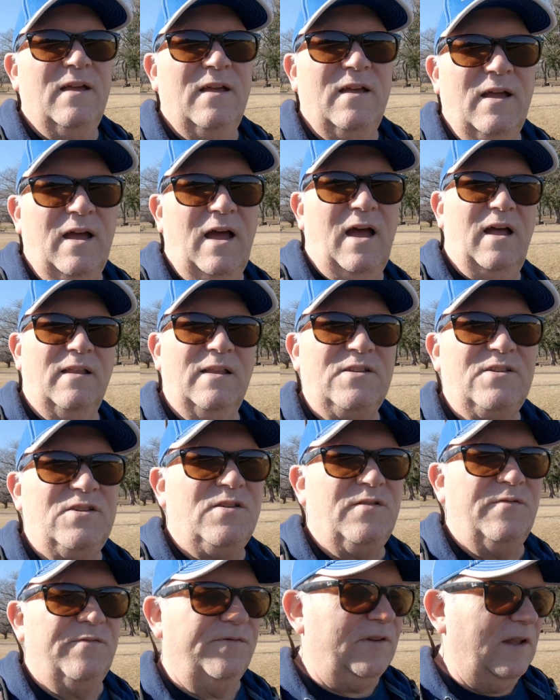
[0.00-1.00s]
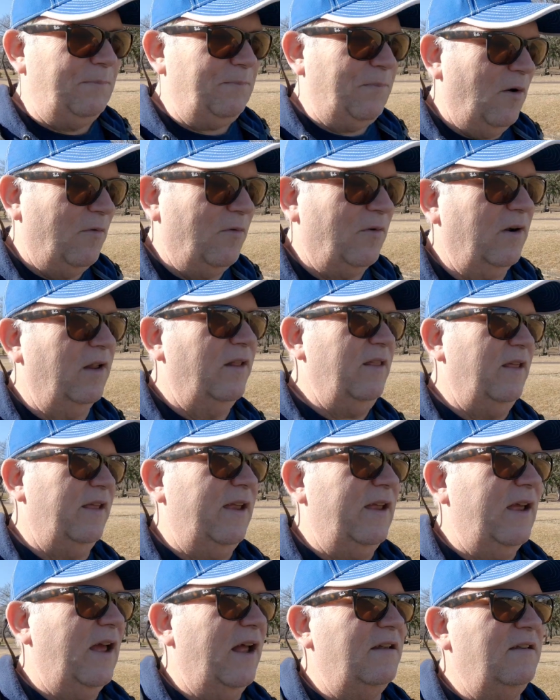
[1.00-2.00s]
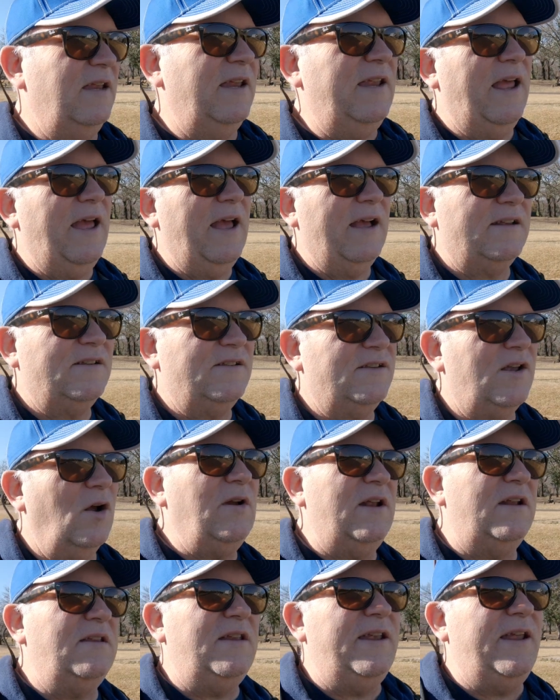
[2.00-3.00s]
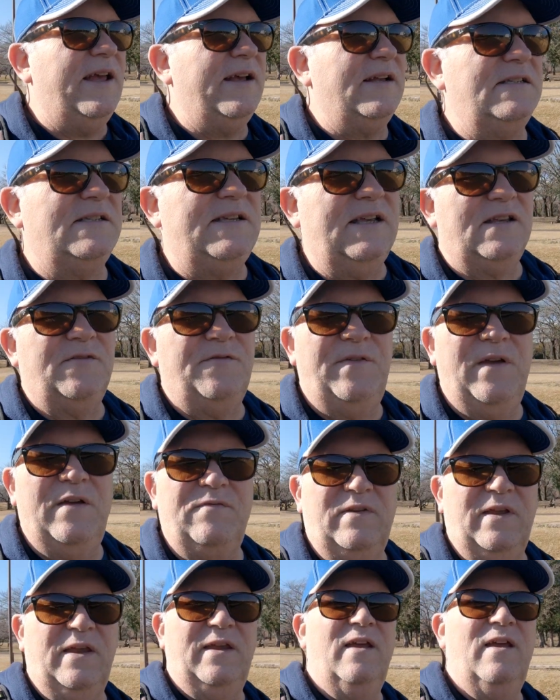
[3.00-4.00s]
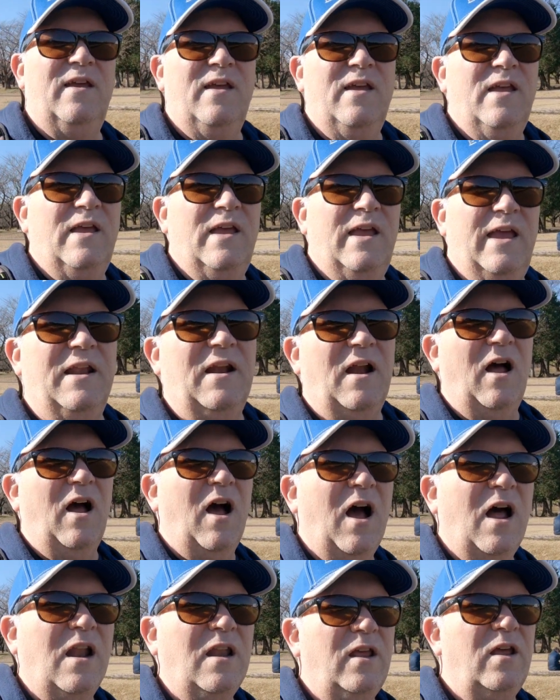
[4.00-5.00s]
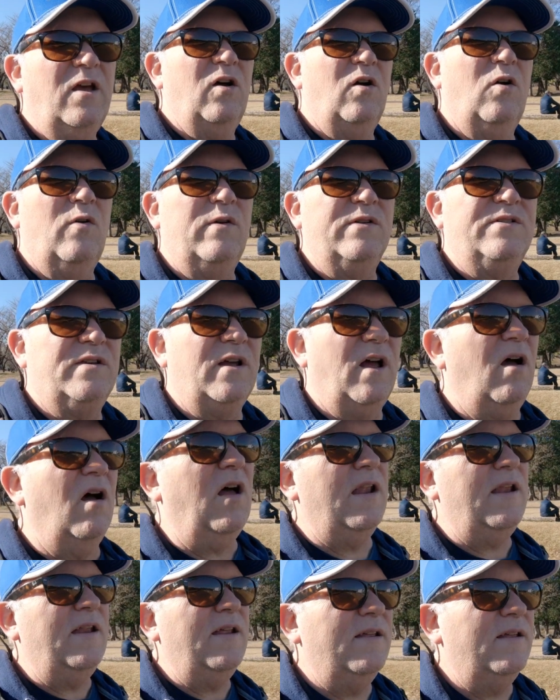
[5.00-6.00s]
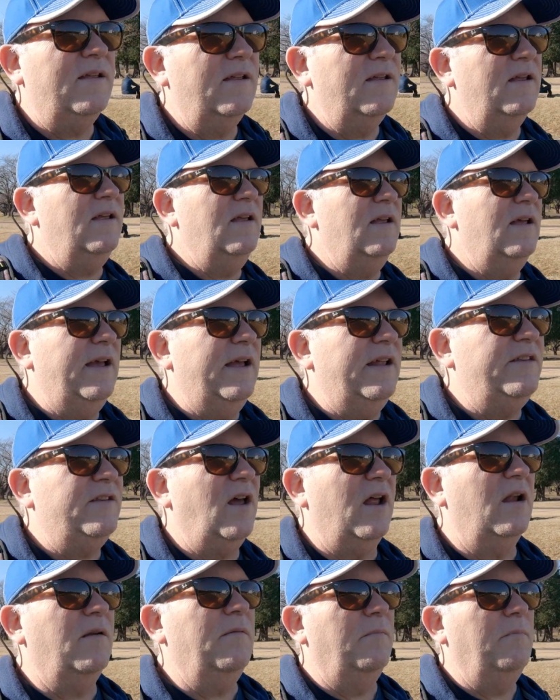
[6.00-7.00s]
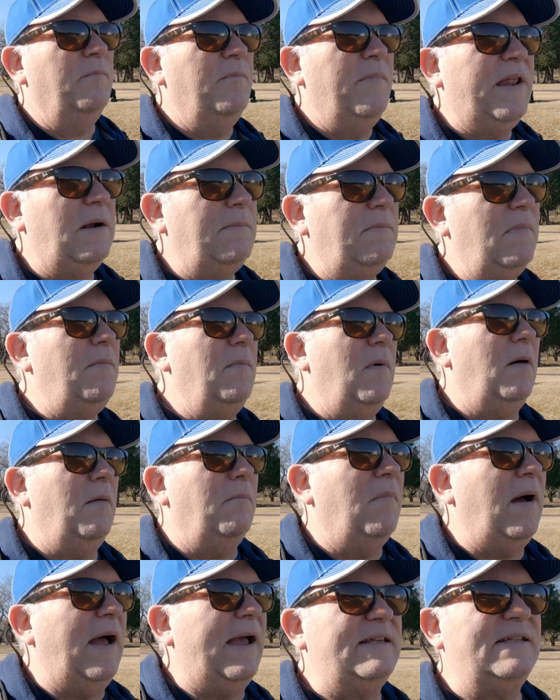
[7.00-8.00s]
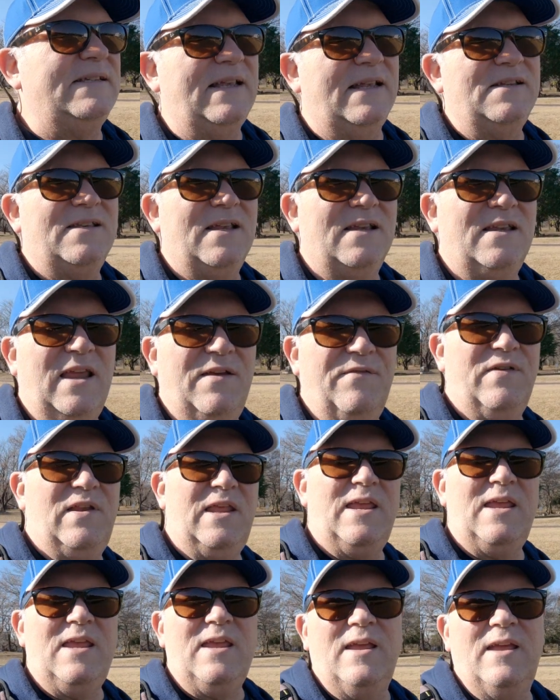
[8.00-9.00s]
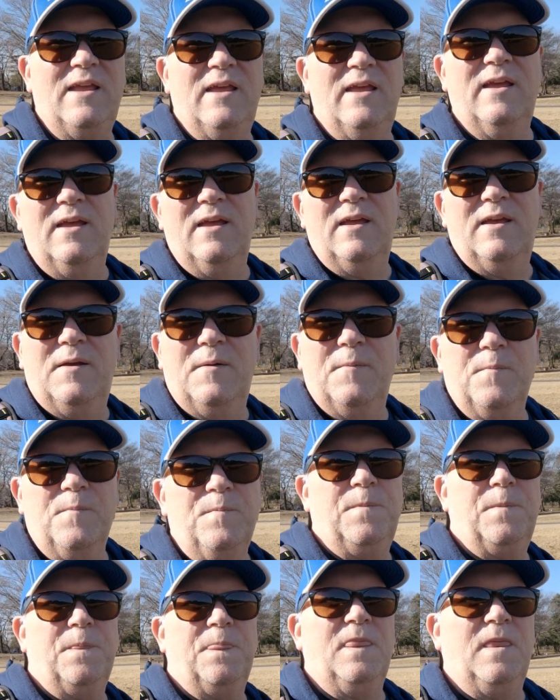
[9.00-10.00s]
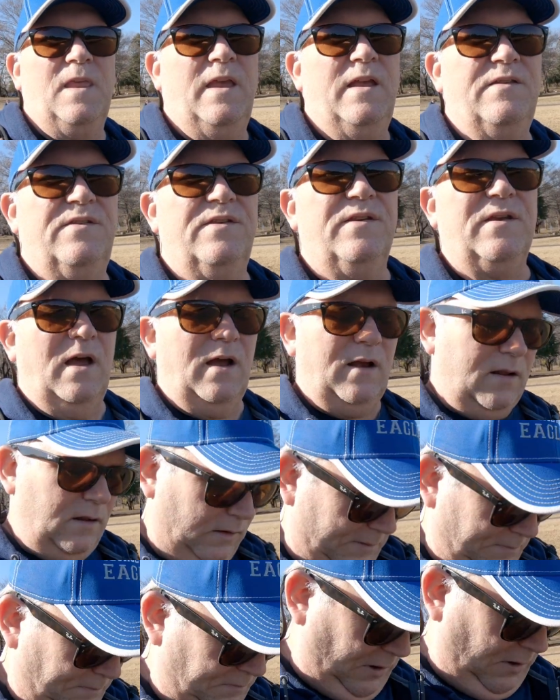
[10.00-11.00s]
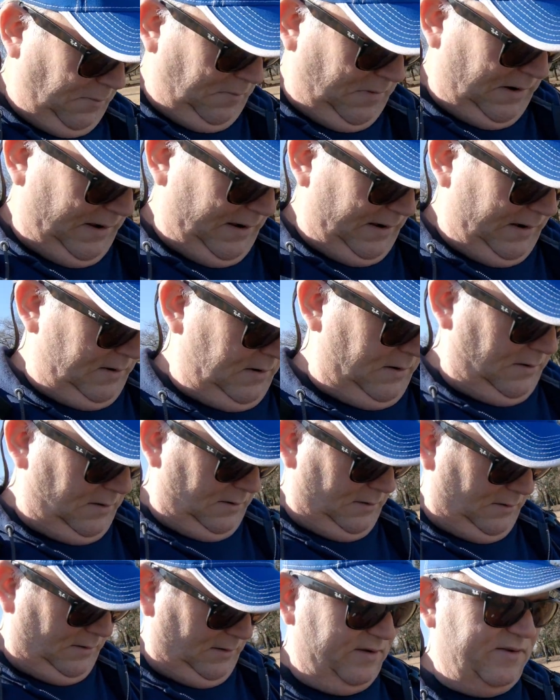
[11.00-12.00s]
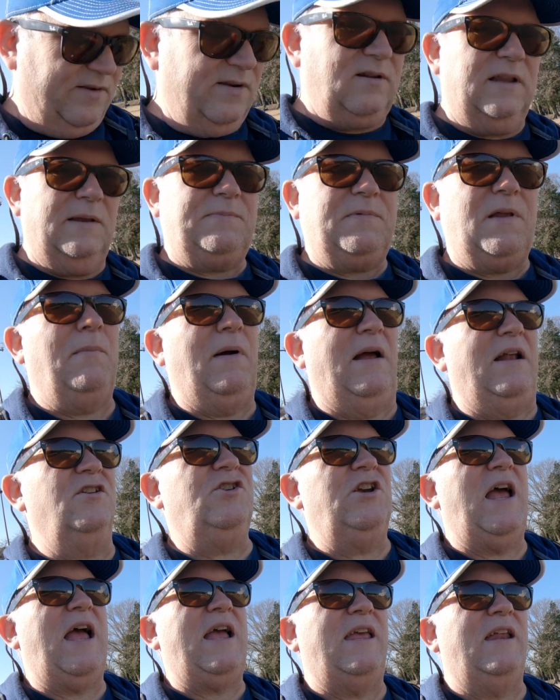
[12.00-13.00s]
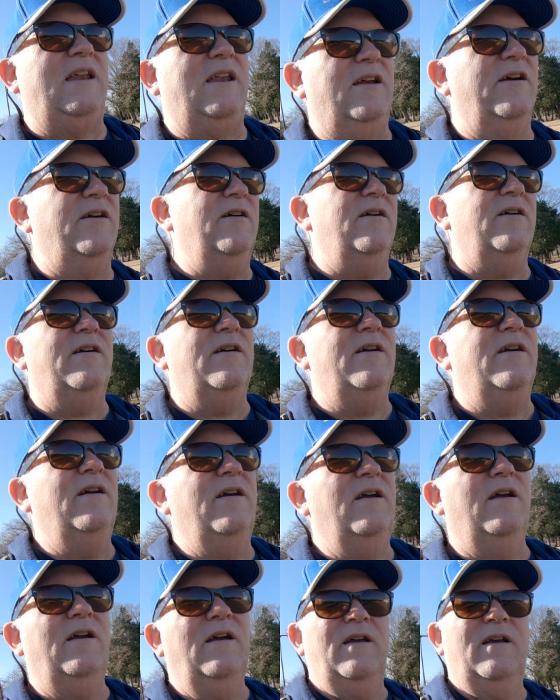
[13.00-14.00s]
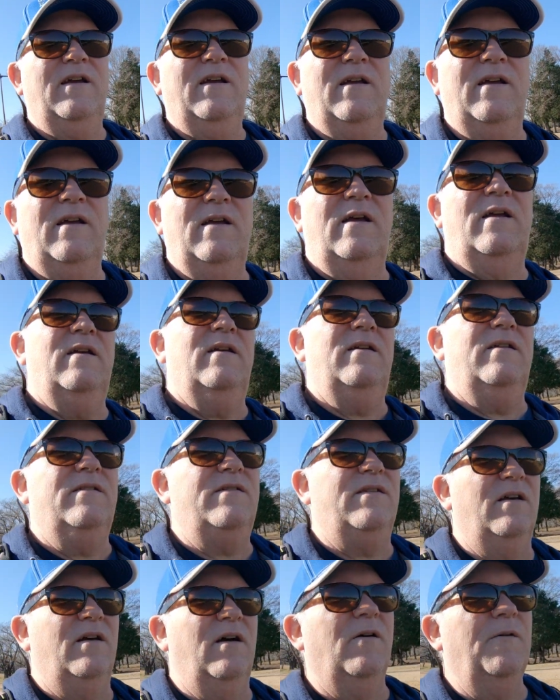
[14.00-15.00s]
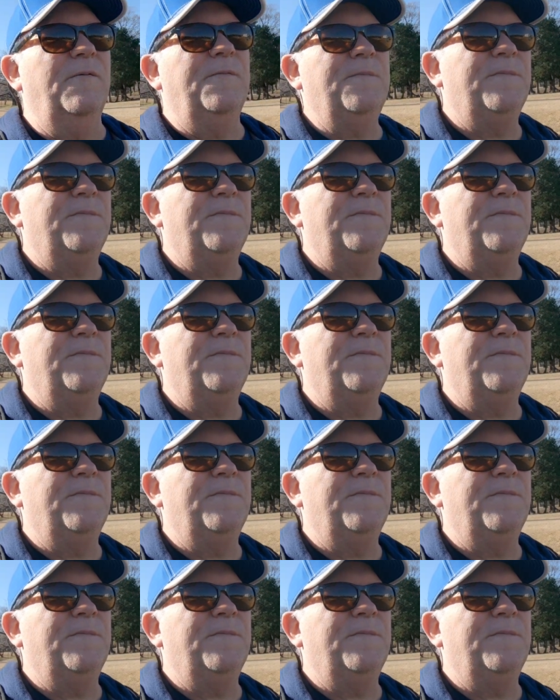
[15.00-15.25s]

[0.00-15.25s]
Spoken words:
Let's flip over to the Sony TX650. And audio, it's on minimum mic sensitivity. It's clipped on my jacket here. So